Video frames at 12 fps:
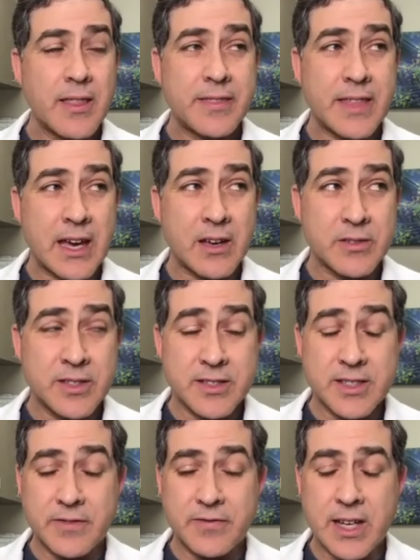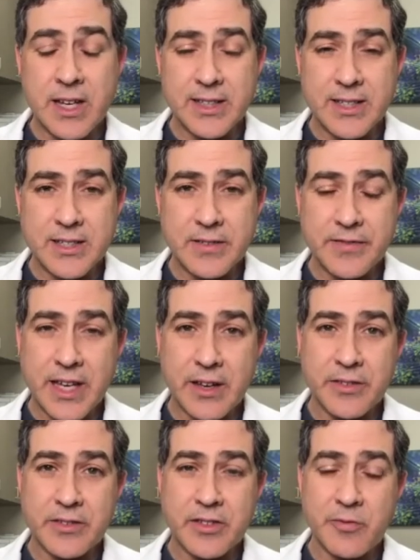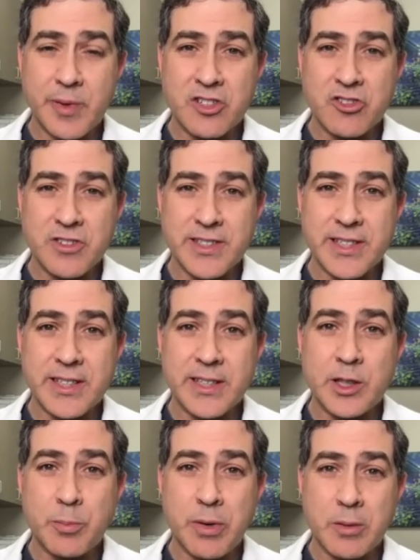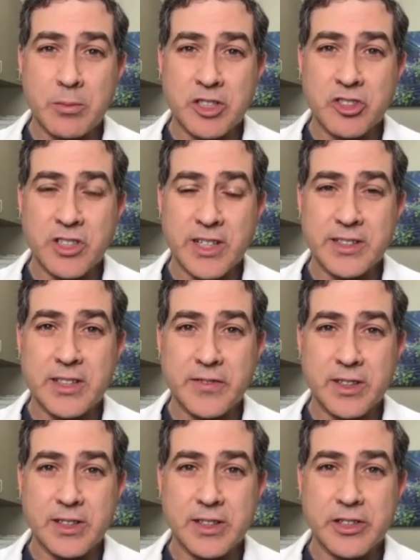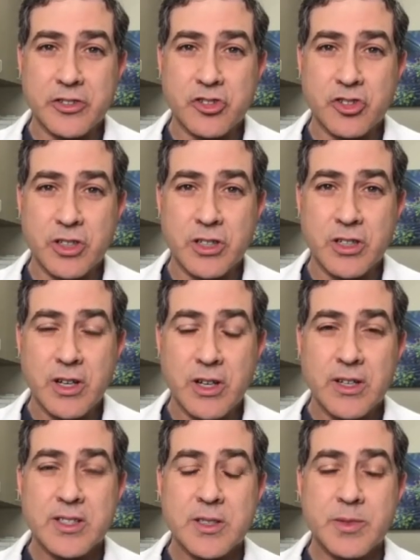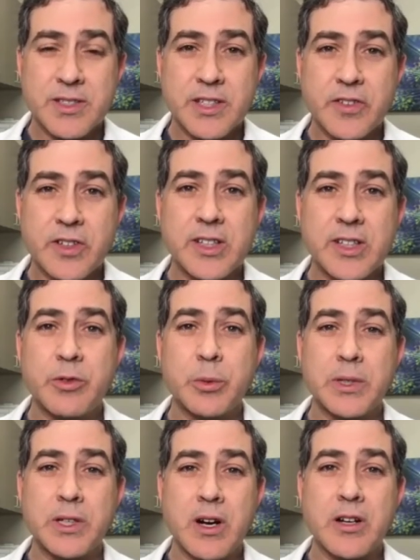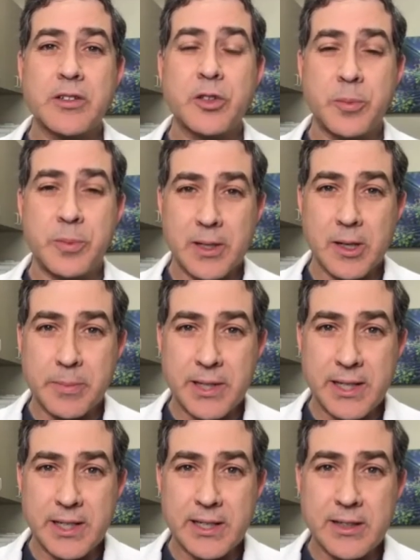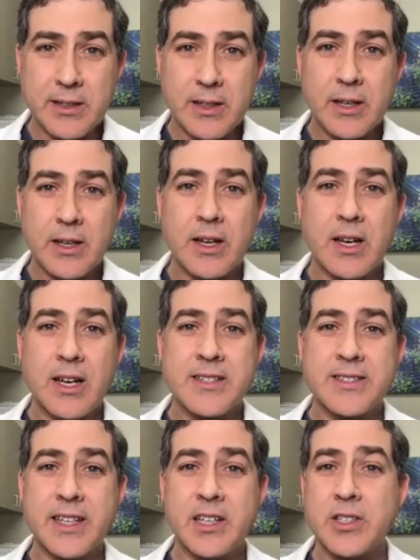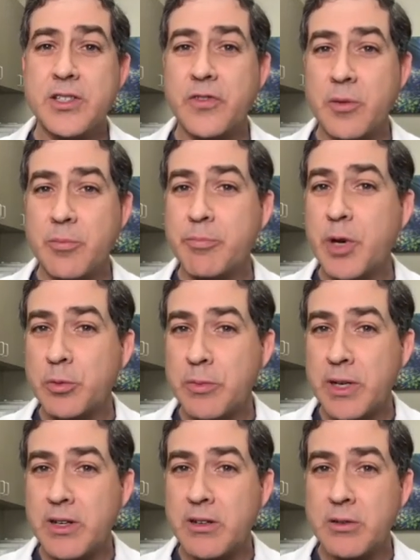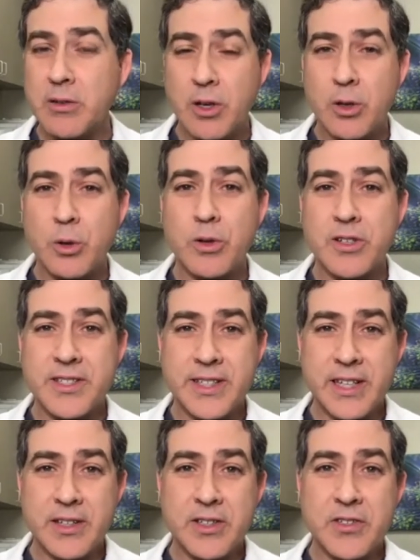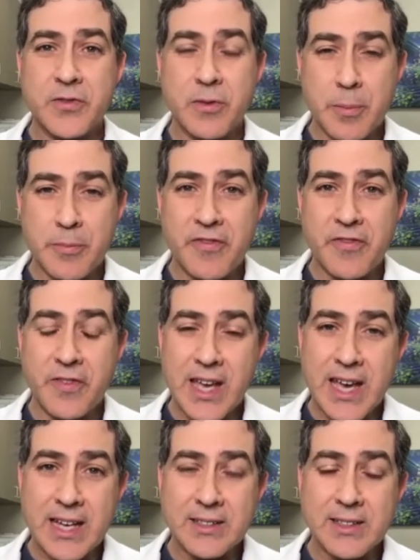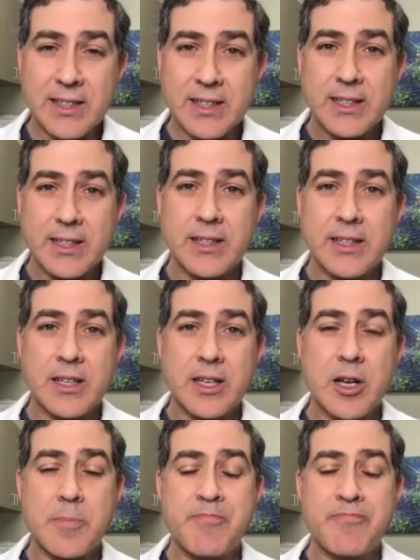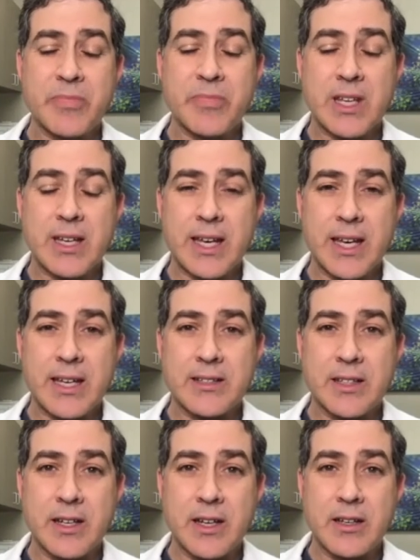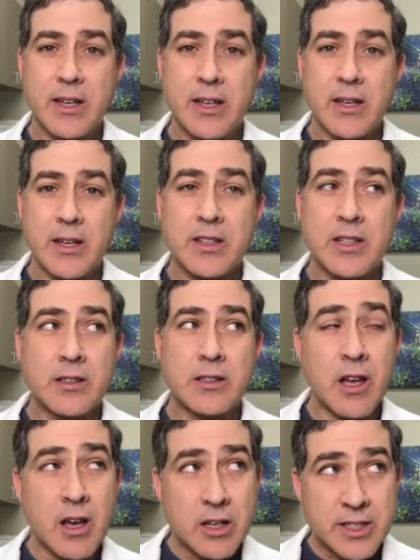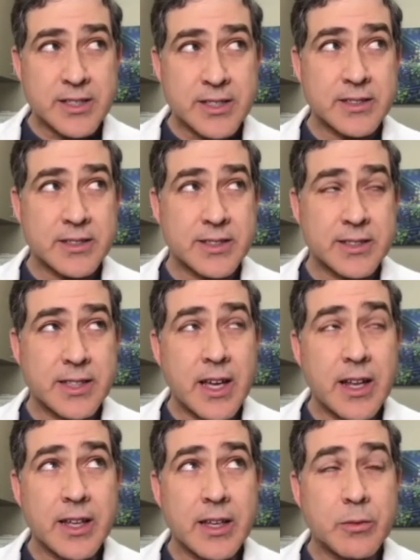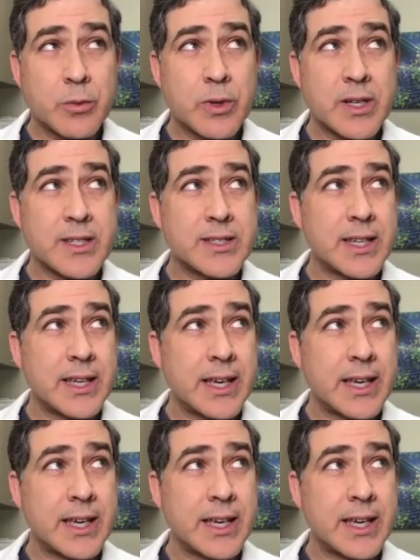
thousands, if not tens of thousands of patients in the published scientific literature, specifically with regard to PRP, cells from bone marrow or cells from fat. The longest study was